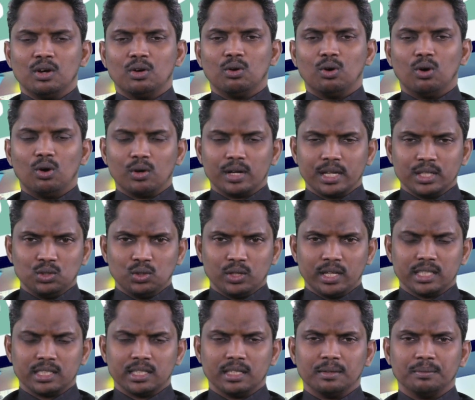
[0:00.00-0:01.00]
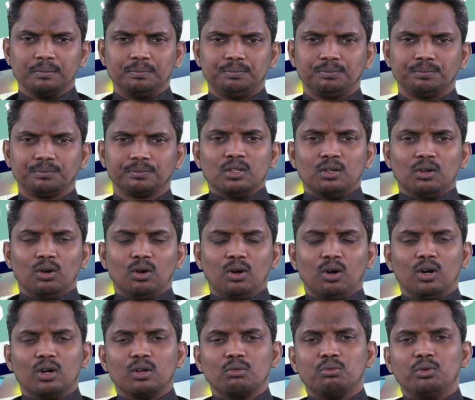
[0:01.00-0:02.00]
or education.
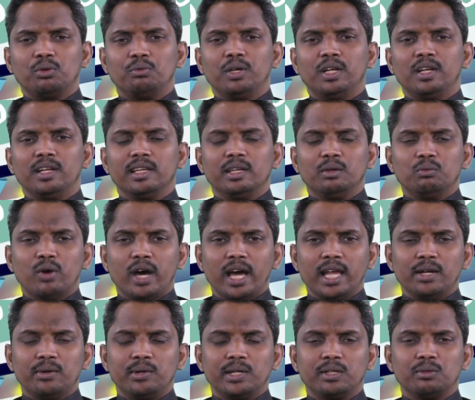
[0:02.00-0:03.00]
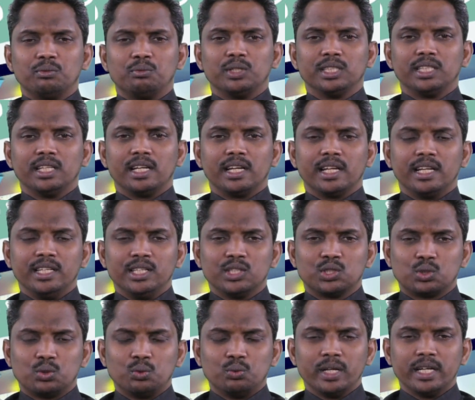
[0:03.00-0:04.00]
Or we will evaluate whether any
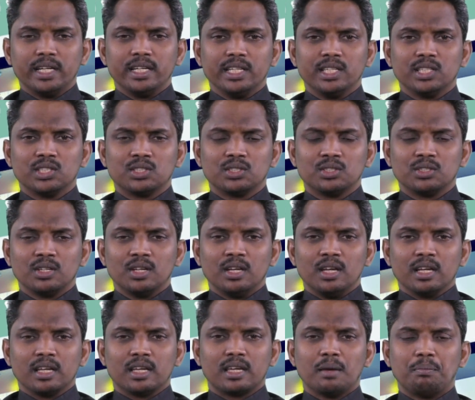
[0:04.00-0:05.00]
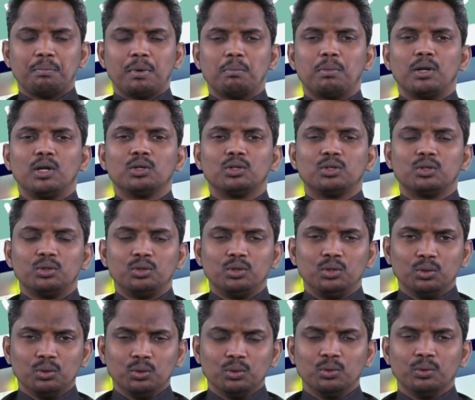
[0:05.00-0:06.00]
student is capable to
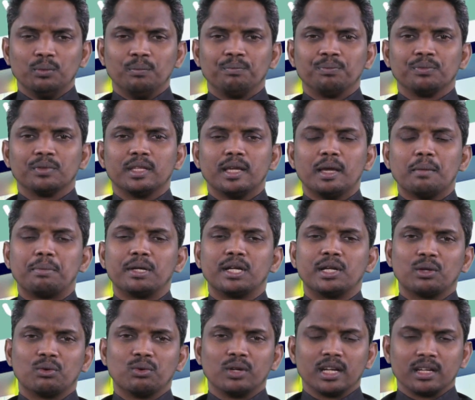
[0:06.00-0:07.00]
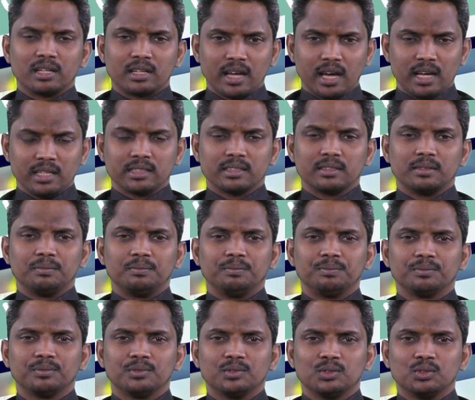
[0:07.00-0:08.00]
do a particular task.
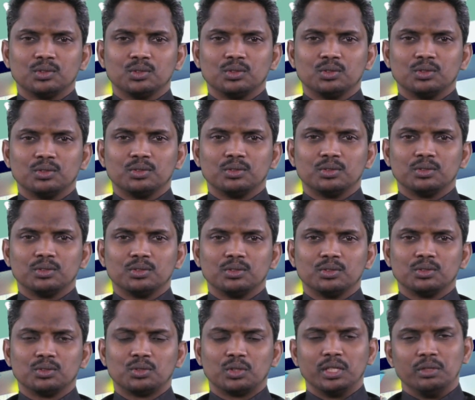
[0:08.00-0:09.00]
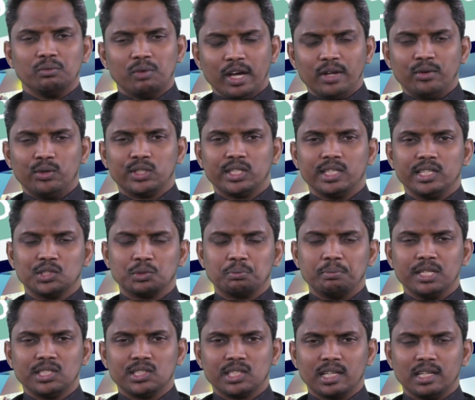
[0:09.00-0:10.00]
So evaluation is
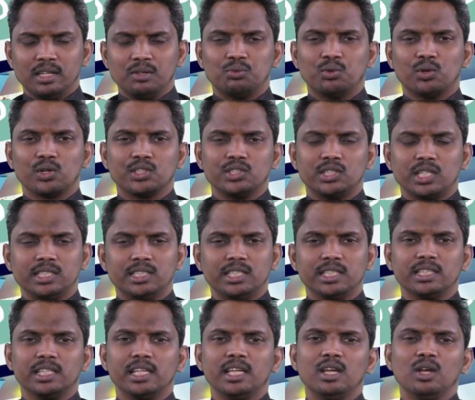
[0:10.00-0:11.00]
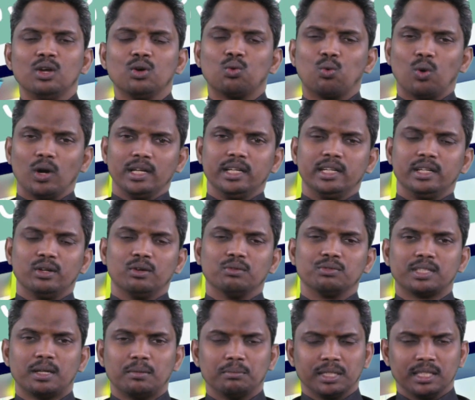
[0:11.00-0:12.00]
basically for judging the quality of
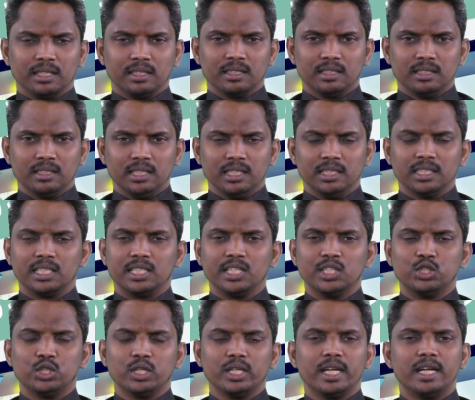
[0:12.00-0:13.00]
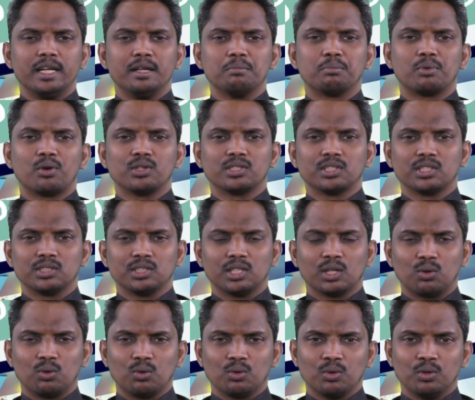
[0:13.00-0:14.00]
something. In the teaching learning process,
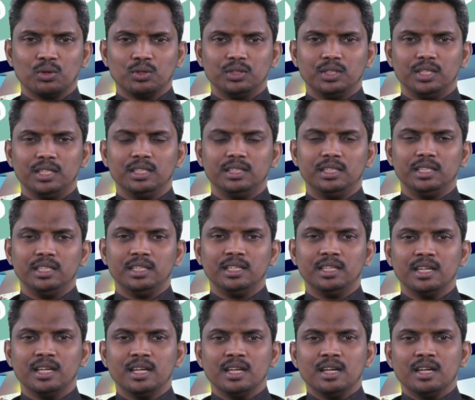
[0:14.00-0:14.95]
the